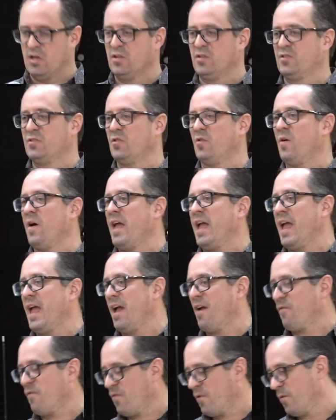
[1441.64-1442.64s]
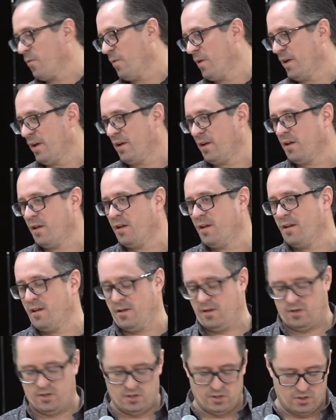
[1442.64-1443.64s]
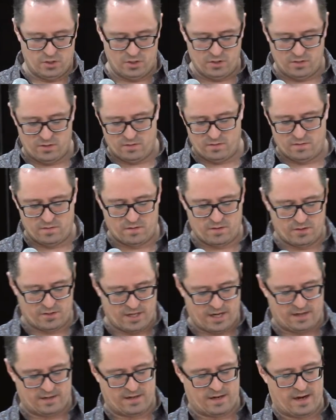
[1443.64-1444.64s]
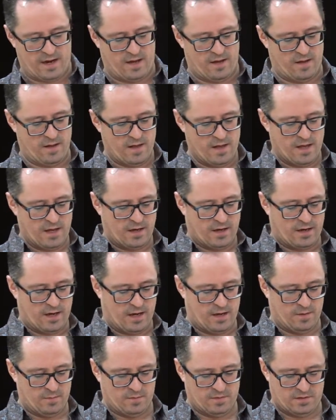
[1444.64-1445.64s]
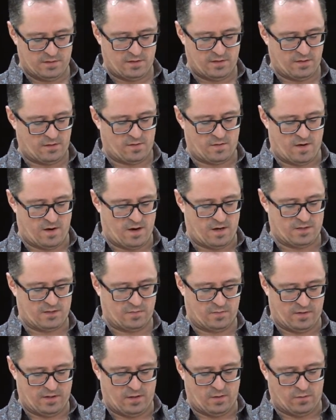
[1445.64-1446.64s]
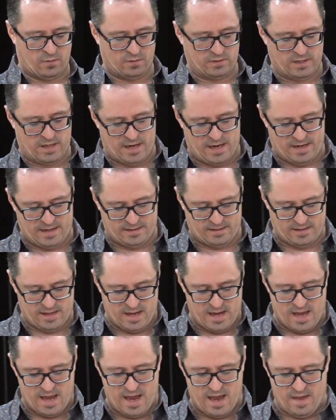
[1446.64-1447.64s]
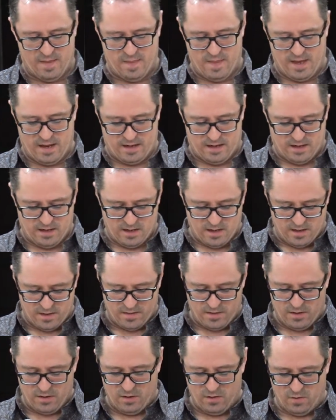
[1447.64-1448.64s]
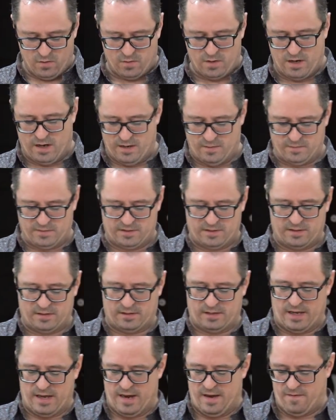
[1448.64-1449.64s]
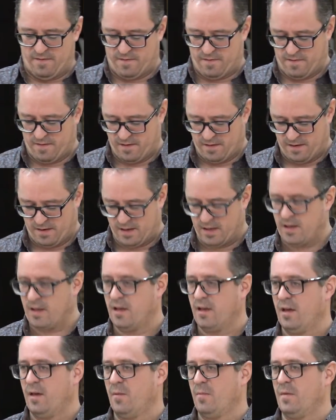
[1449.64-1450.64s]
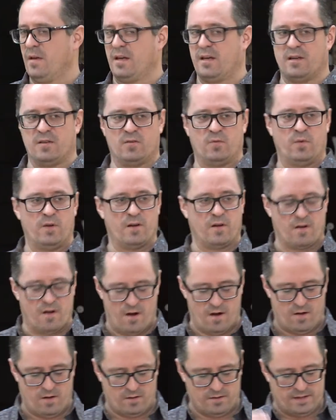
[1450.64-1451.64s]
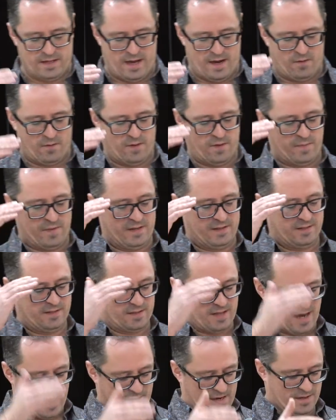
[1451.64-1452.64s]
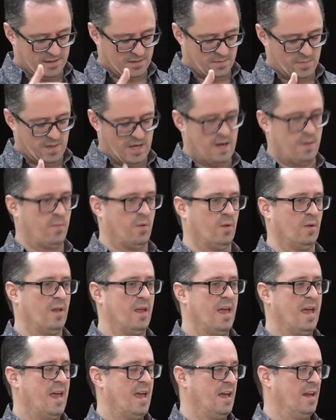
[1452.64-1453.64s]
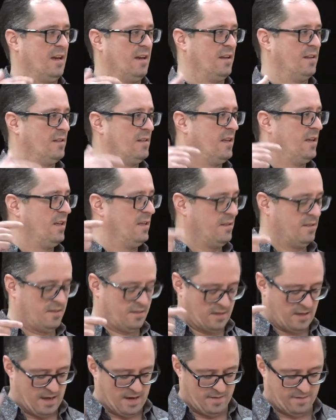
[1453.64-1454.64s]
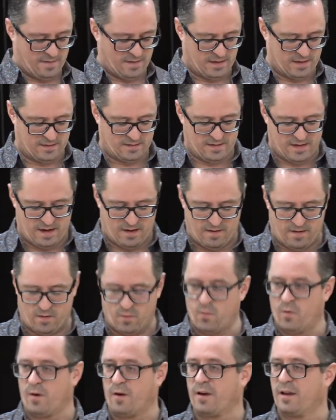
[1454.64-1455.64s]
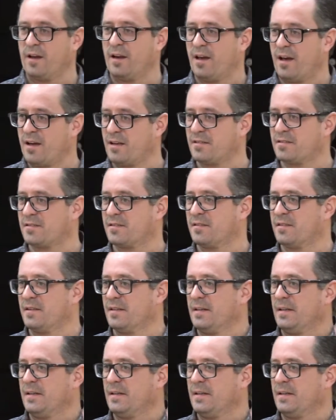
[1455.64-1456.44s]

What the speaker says: So everyone, Jew or Gentile, comes to the cross where the old dies, and then the new comes to life. Because we are all now the Messiah's people, and it is his life that is now at work in us.